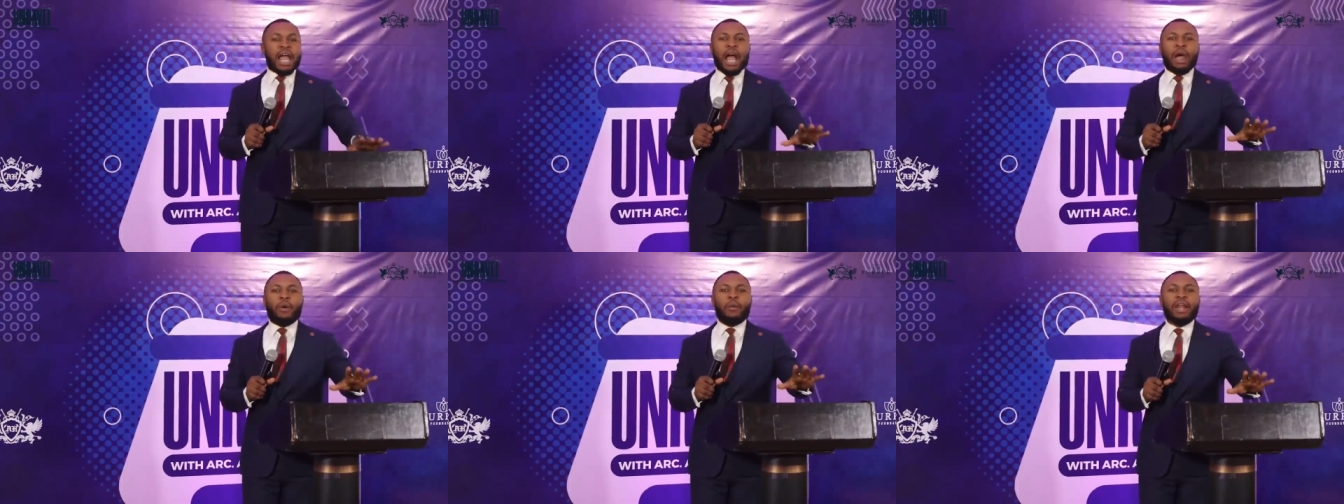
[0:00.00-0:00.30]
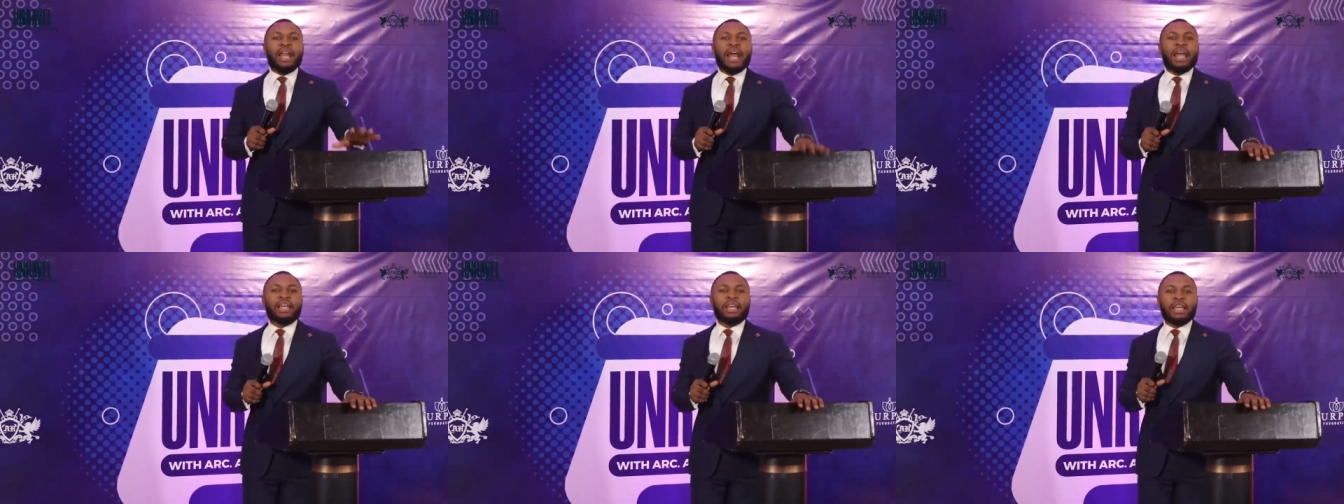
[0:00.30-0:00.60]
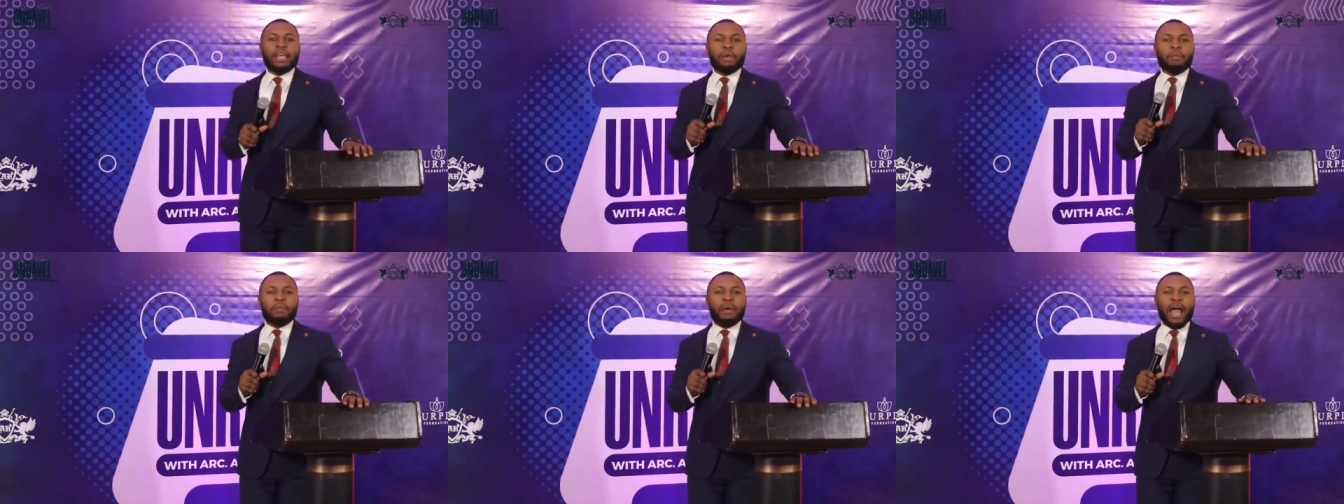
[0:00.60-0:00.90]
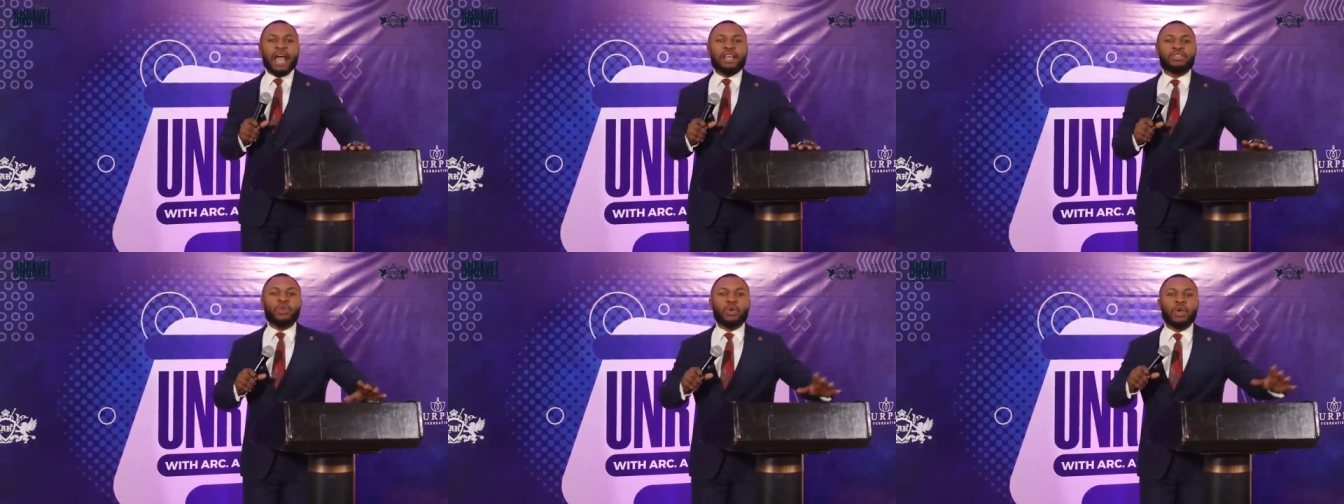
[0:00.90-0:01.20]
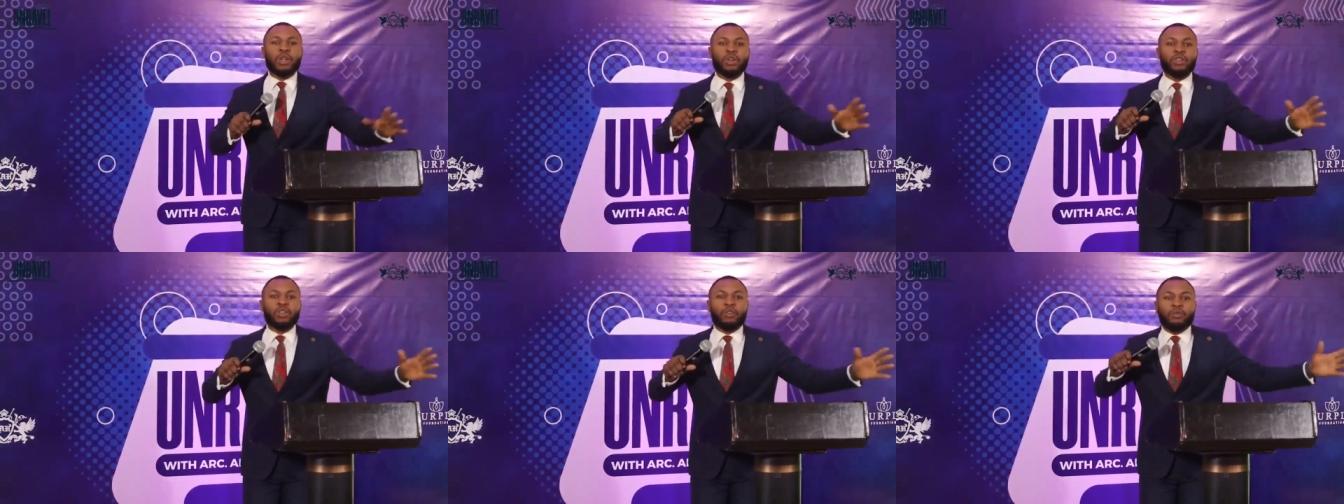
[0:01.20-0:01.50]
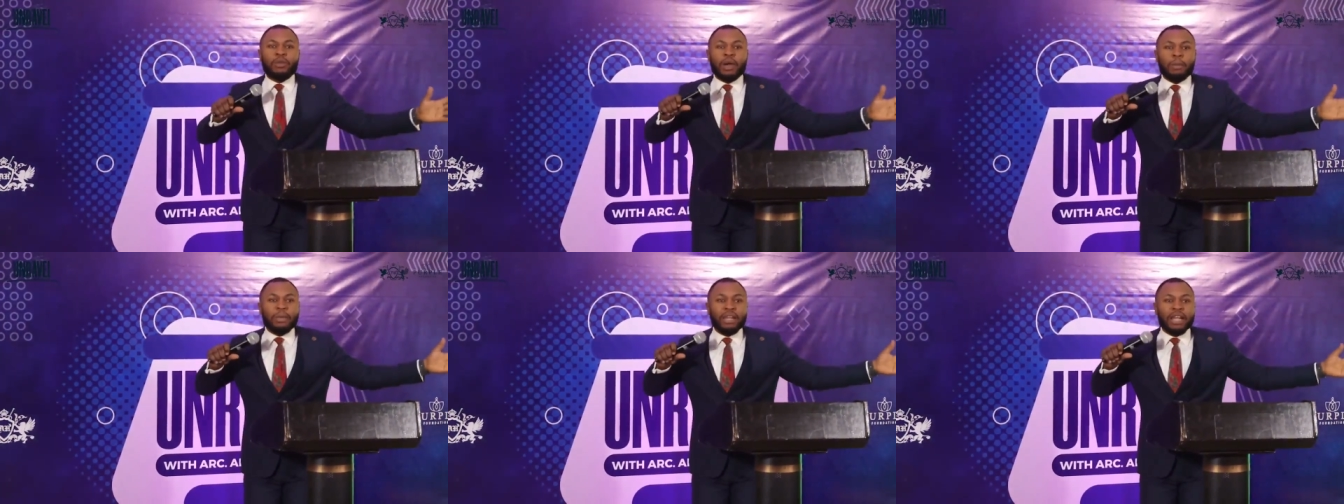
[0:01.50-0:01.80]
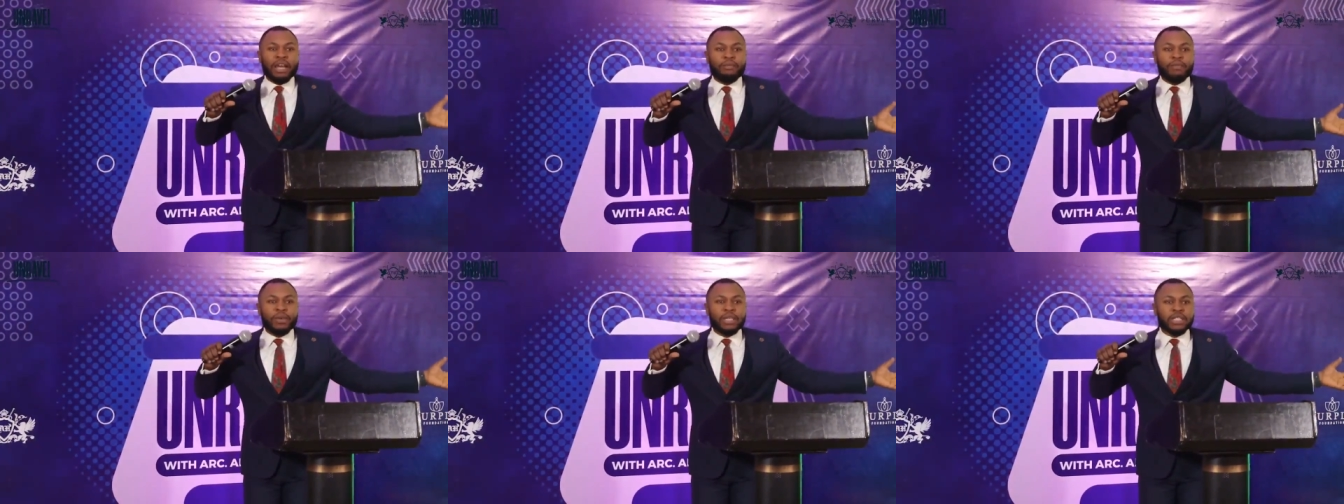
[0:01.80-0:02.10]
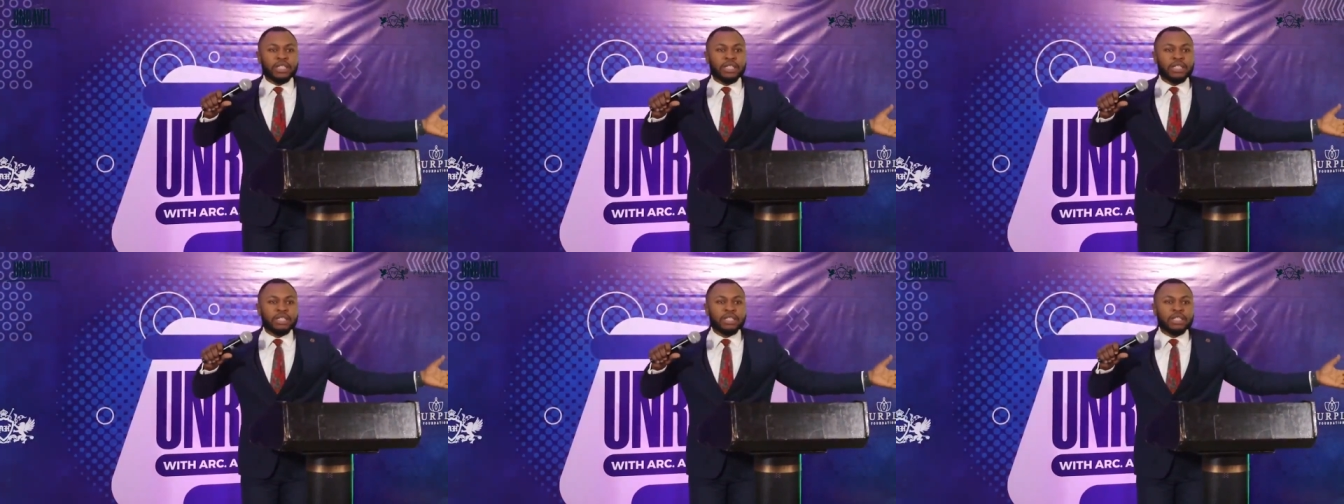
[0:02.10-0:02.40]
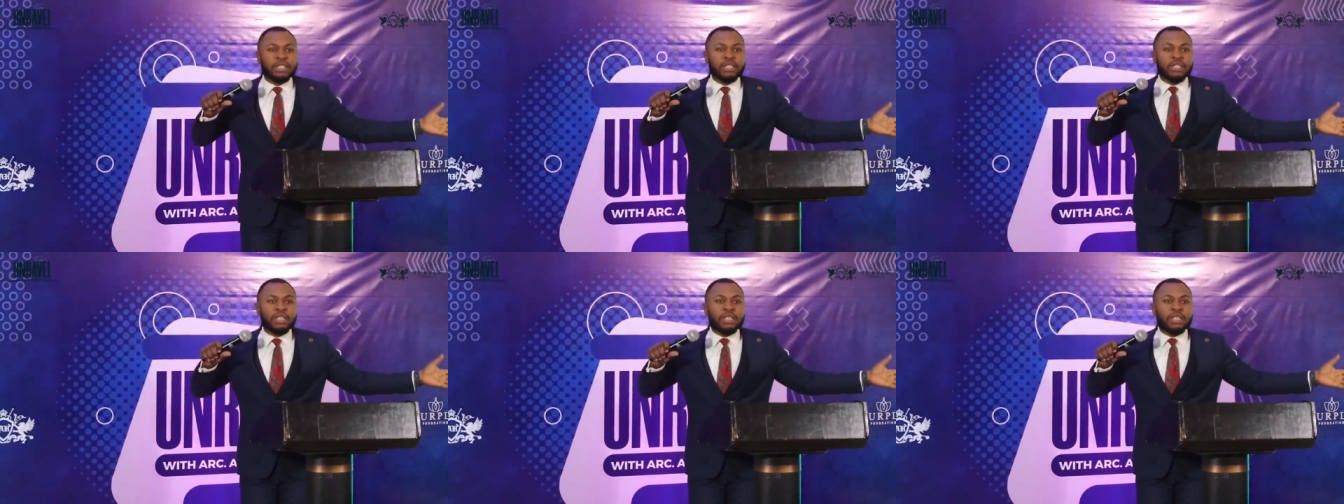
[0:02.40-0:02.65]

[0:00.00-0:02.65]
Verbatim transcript: And when I came, I saw a lot of familiar faces.